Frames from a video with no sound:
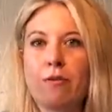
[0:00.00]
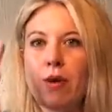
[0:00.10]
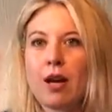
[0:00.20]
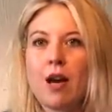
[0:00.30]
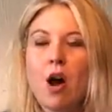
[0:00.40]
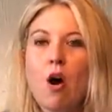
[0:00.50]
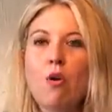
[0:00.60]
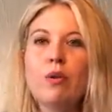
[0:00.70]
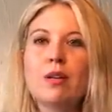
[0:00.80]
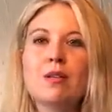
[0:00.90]
If we
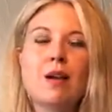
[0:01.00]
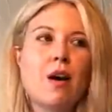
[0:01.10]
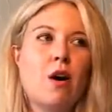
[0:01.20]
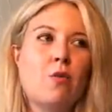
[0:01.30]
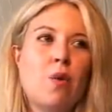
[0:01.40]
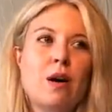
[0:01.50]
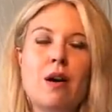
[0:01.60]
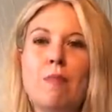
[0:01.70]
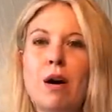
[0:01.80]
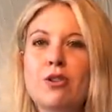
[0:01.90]
only stay on one
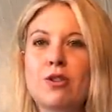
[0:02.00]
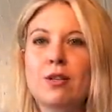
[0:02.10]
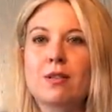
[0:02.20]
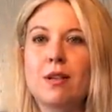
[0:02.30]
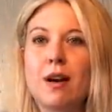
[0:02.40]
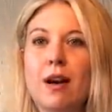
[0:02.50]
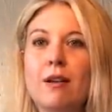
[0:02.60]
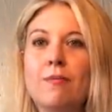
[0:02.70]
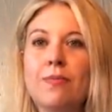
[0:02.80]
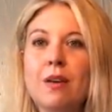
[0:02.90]
homogenous
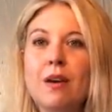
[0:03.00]
line,